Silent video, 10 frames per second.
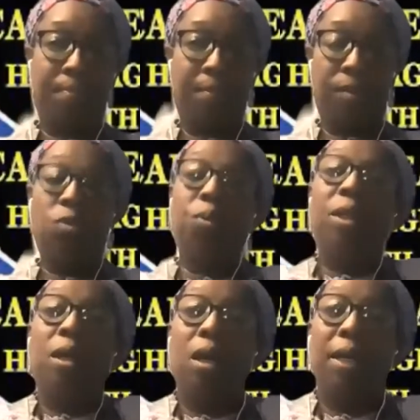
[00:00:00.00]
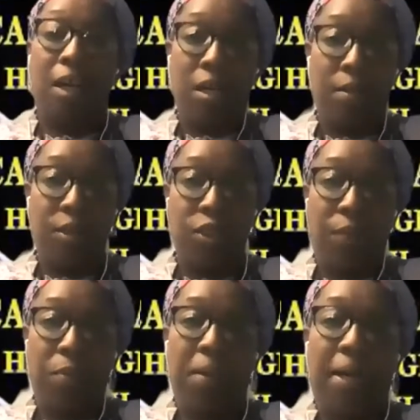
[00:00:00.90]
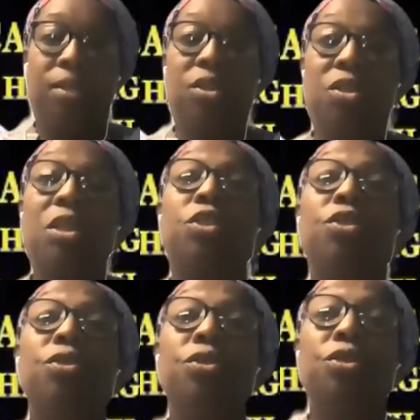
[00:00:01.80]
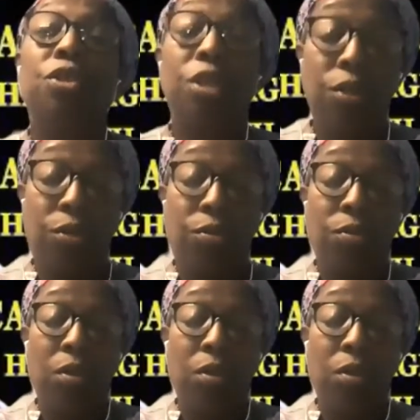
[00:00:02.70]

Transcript: So we are encouraging everybody to continue